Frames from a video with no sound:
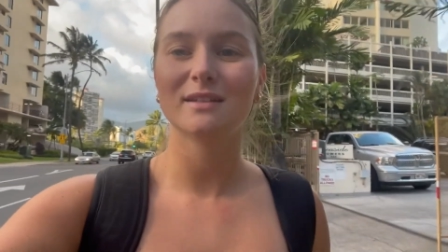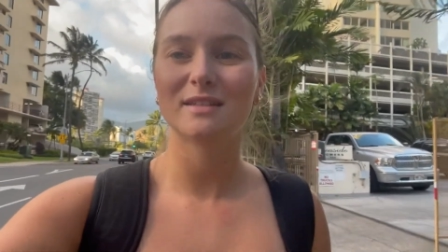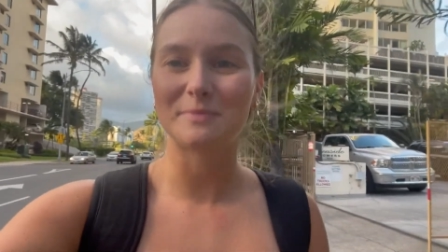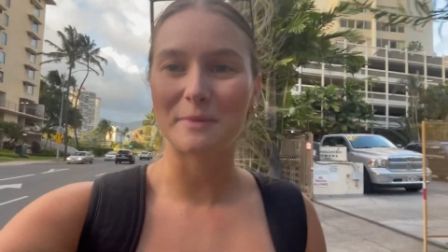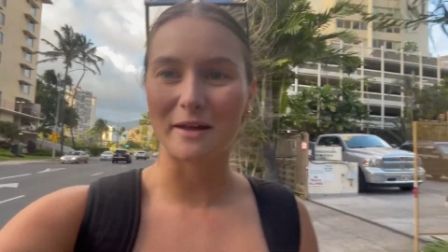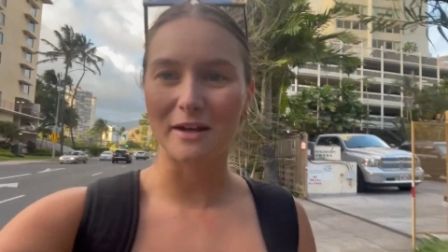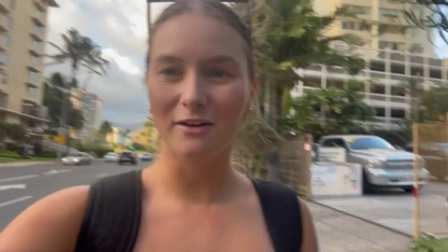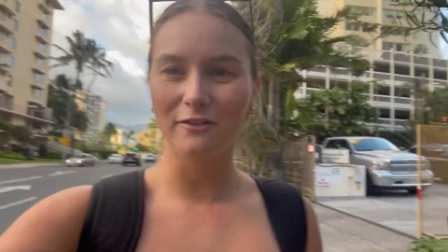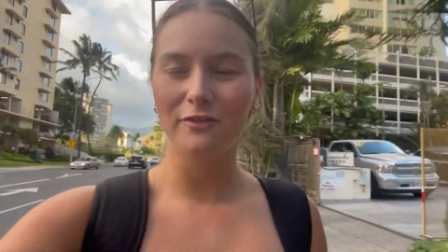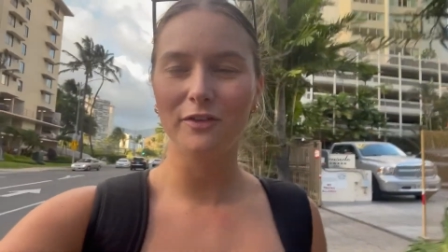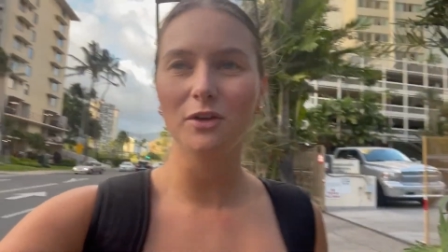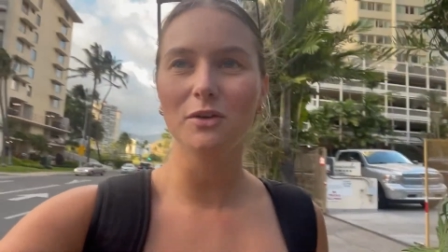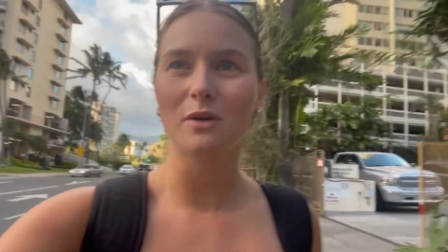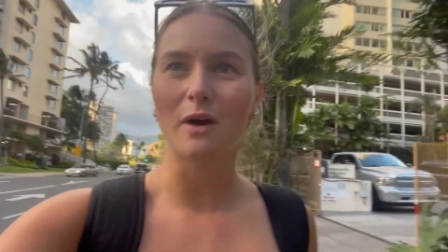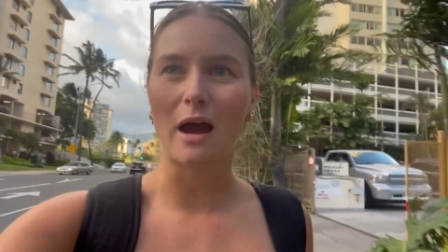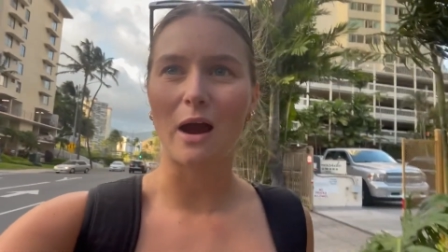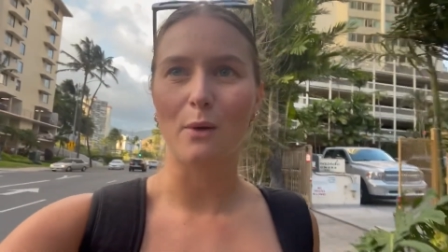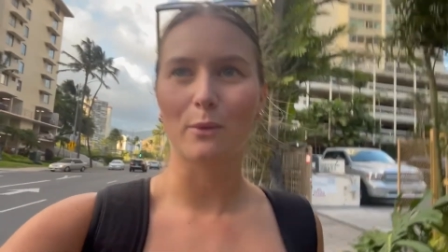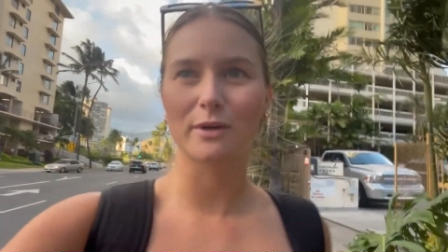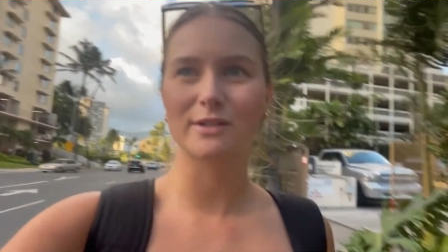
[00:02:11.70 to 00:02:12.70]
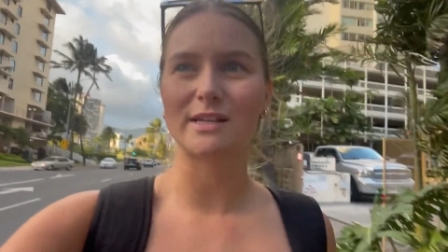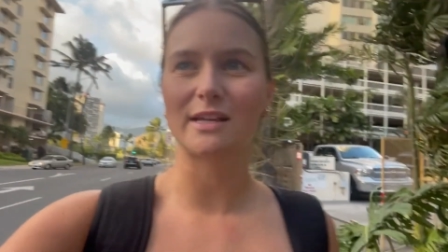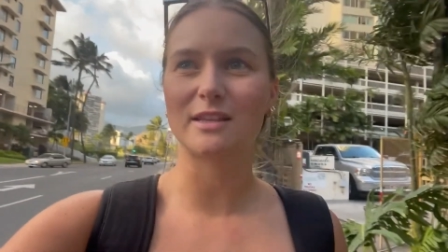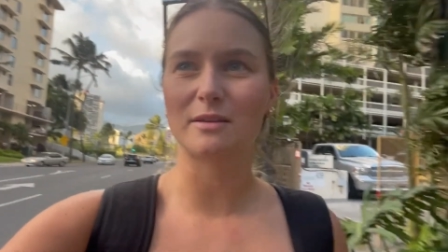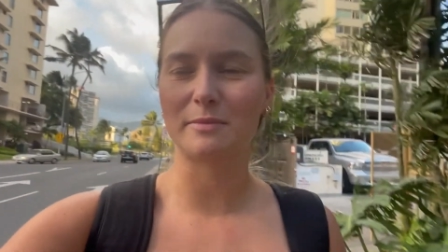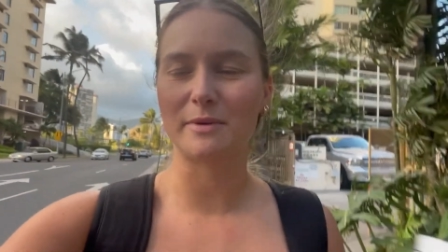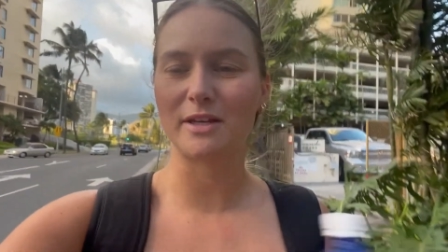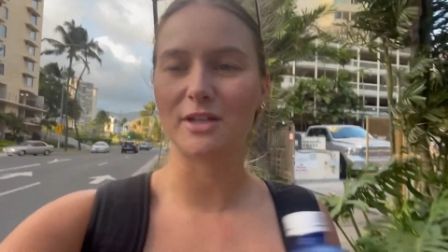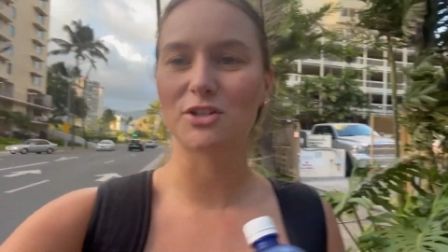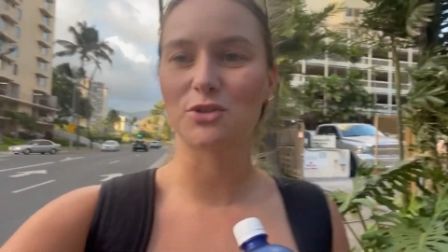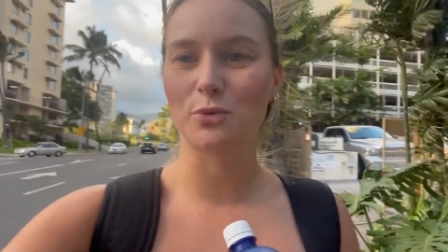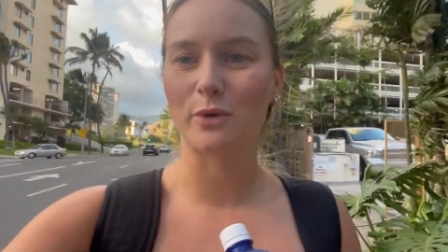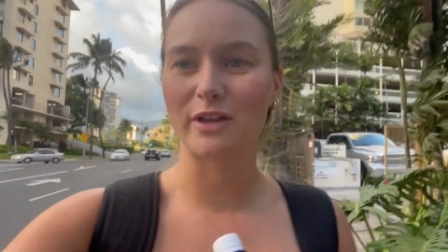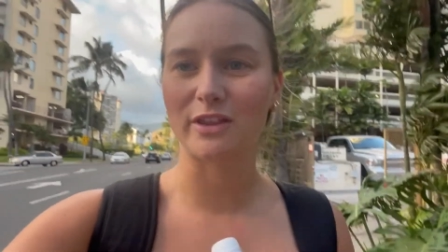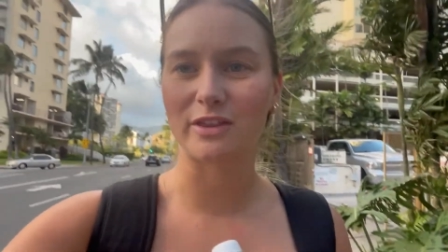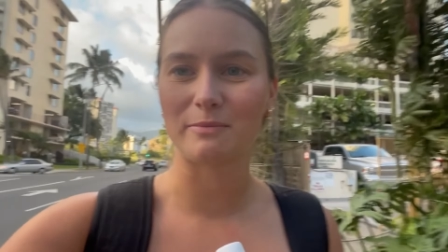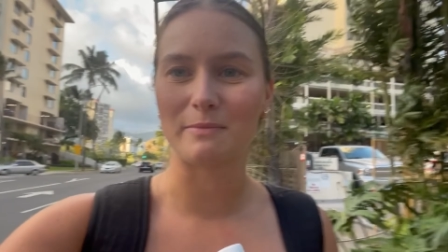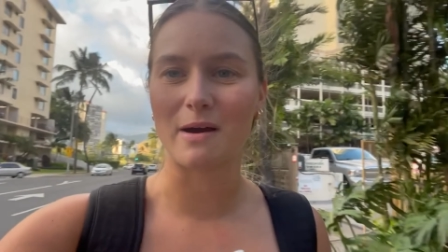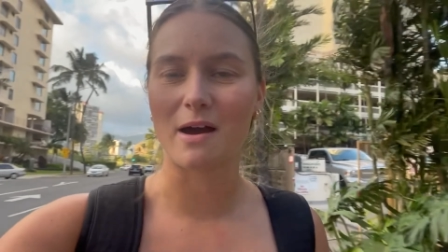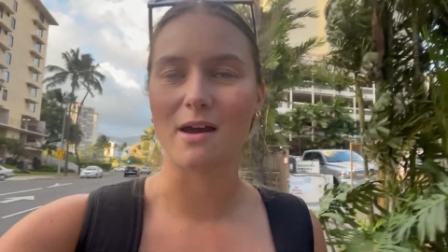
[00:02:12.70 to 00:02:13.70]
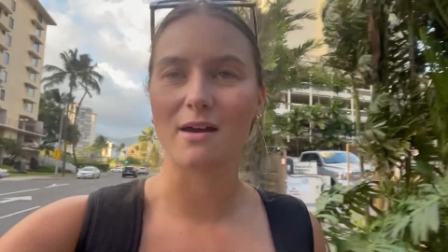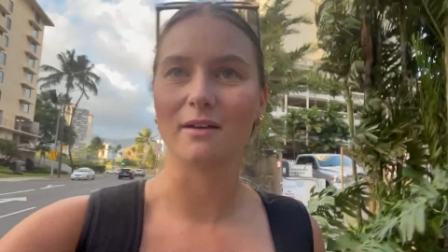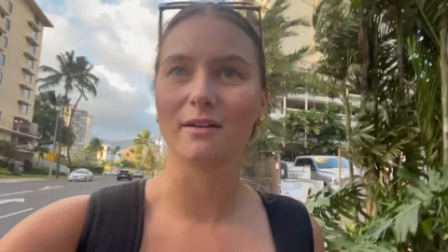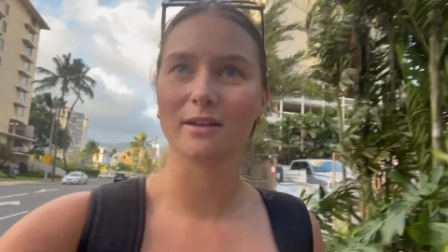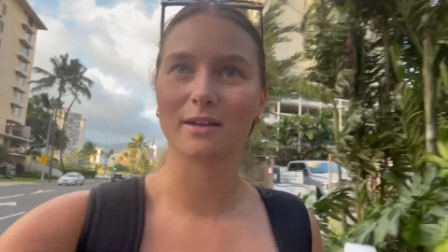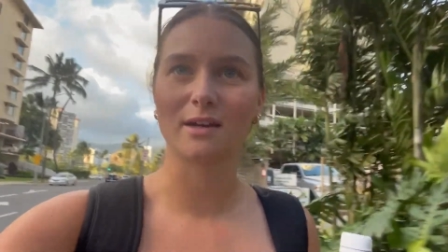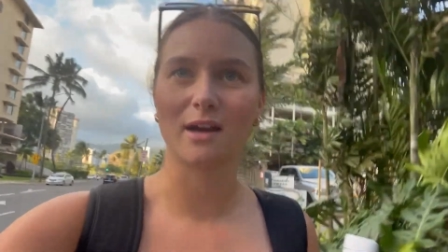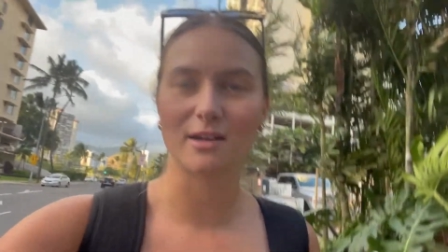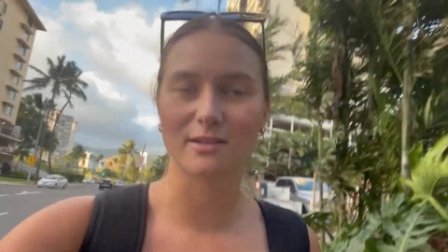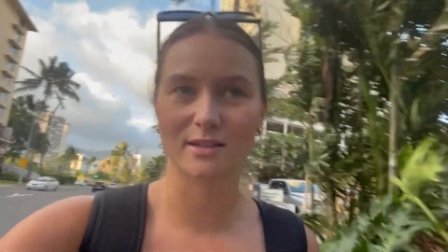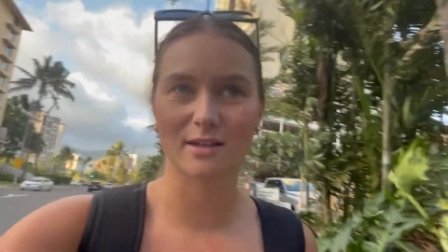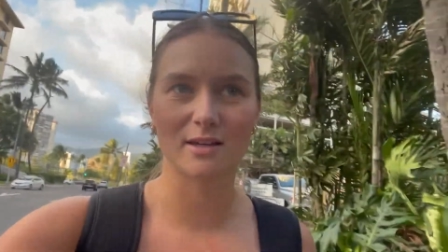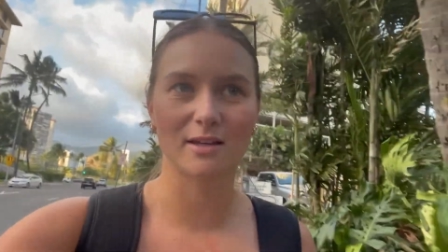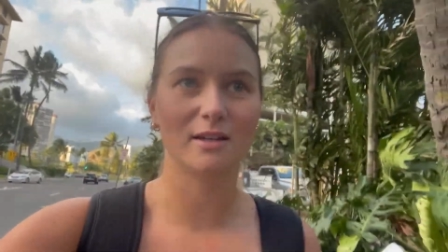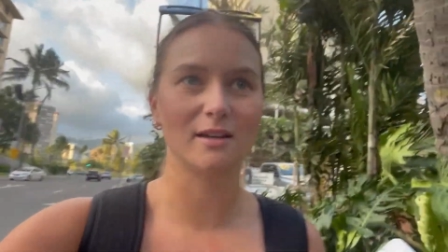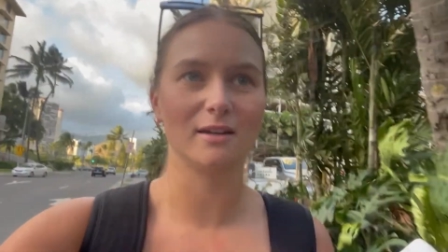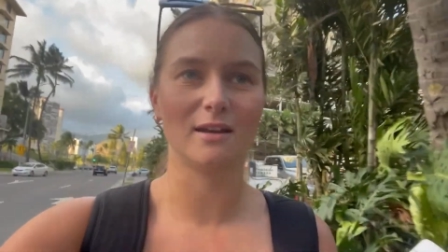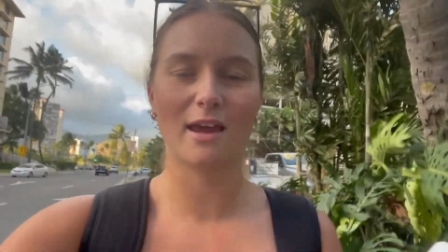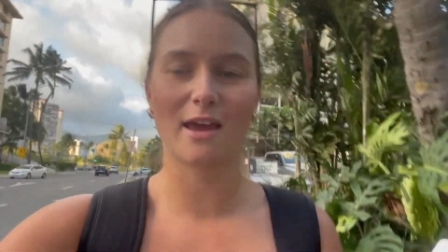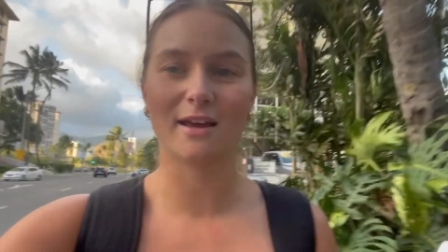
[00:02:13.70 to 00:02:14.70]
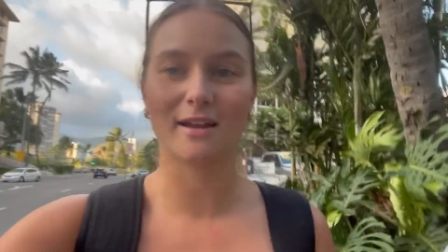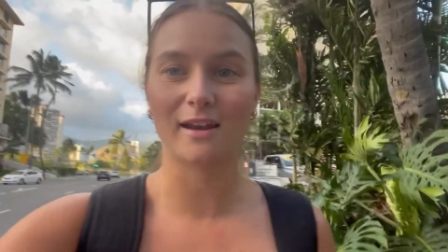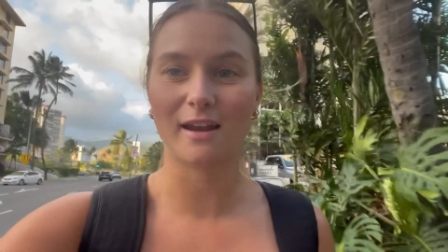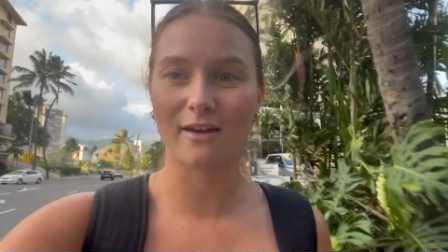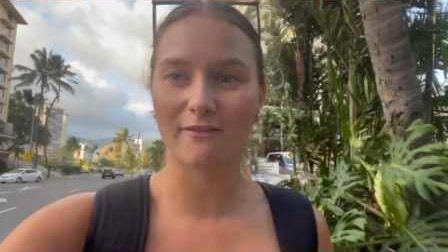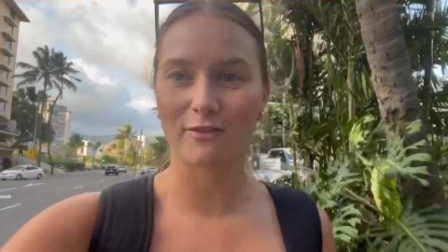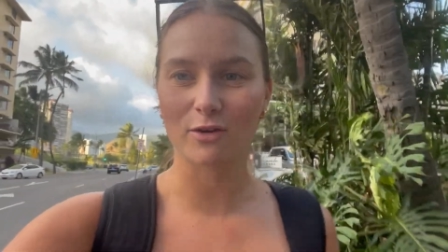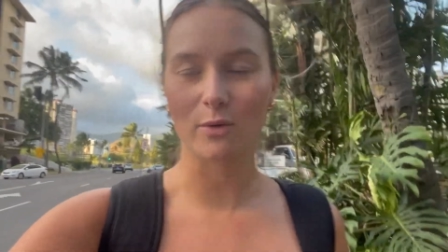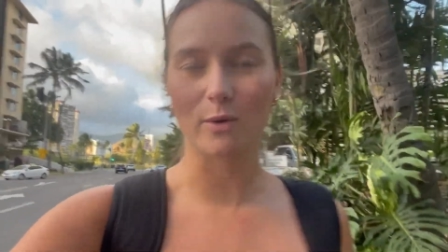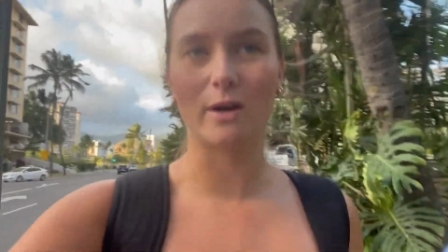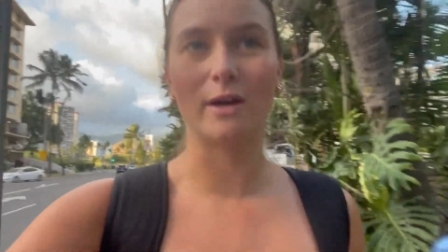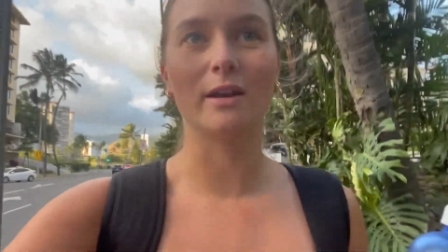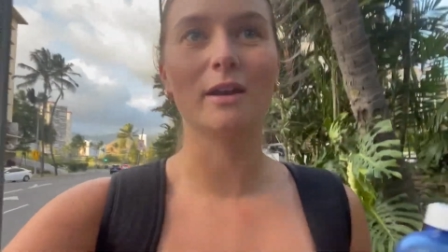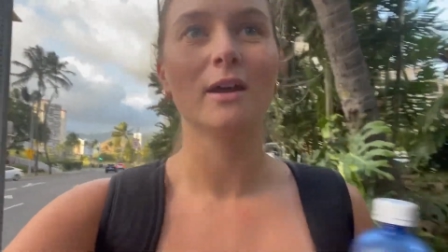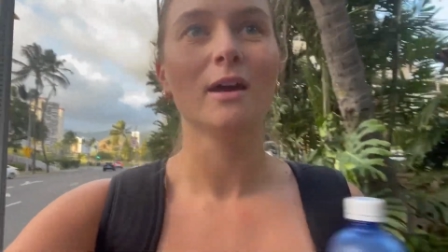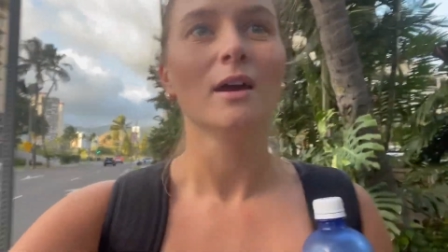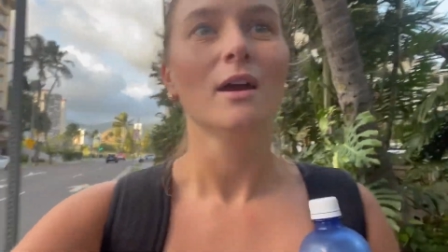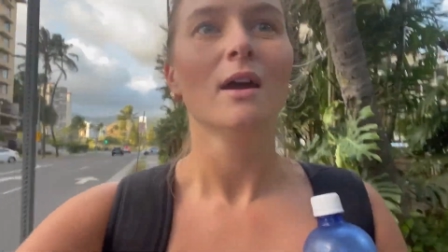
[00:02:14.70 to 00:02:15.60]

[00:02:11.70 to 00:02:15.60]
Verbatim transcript: spent a few hours at the beach with my like cousin, aunt, and everyone.